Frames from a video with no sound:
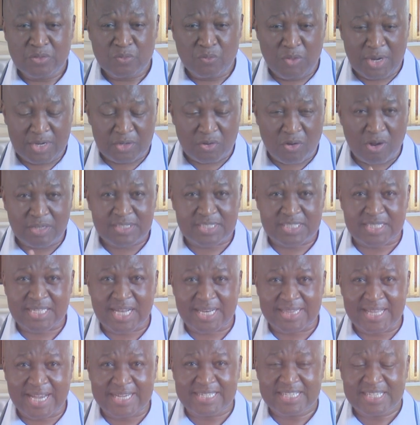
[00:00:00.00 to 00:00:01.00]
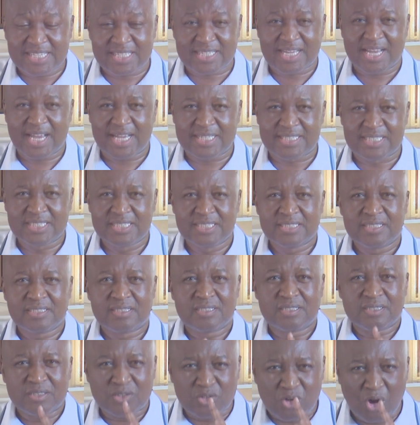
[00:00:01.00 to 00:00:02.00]
When God said that, he said,
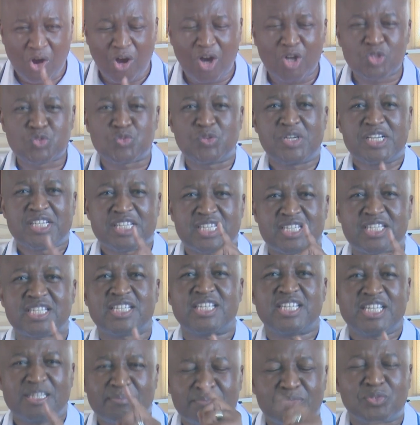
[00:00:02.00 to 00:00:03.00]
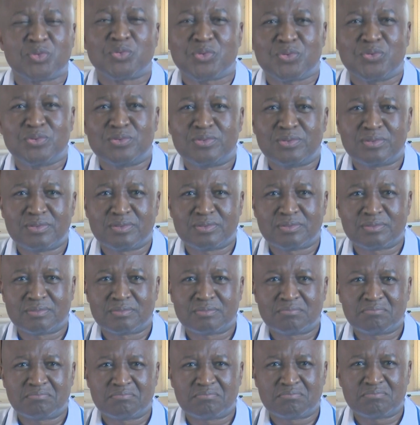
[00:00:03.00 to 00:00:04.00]
God will see him
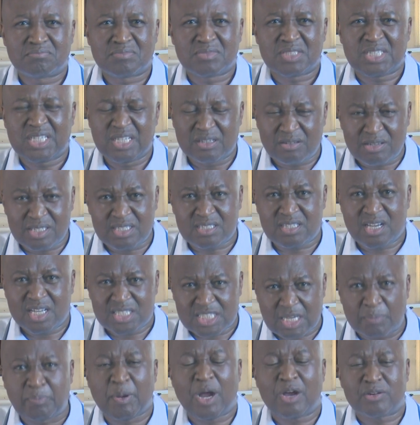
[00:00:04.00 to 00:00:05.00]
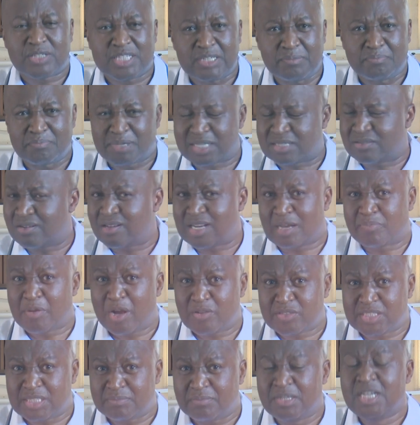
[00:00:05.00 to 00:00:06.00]
through. It was just about him, but not
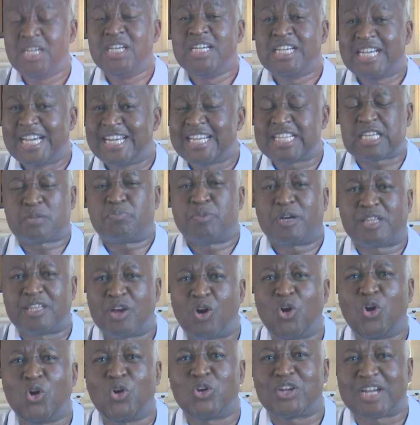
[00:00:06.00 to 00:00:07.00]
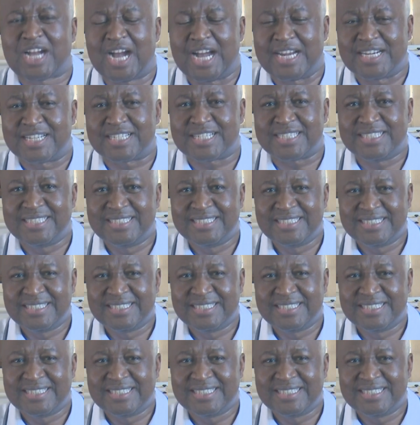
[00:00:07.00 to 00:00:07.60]
about him. It is about the whole country.